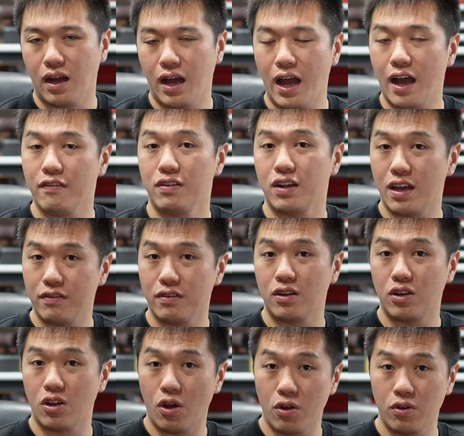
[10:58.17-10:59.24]
I haven't ever
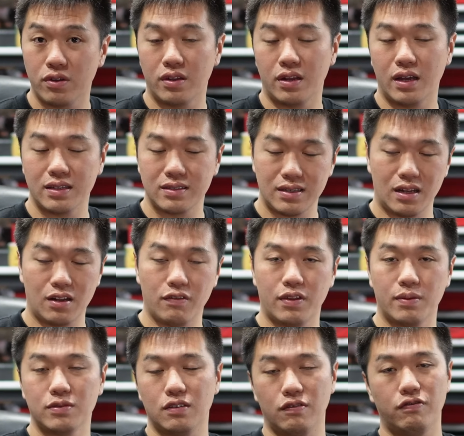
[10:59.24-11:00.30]
known a set of
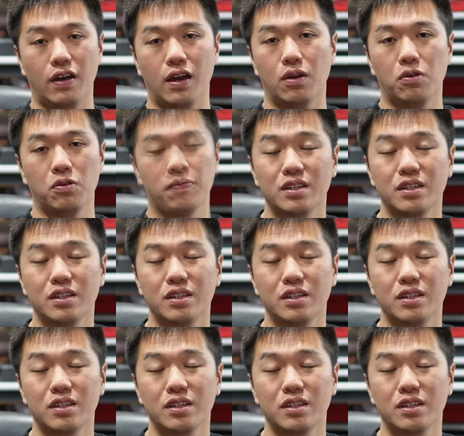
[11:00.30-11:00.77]
them to fail.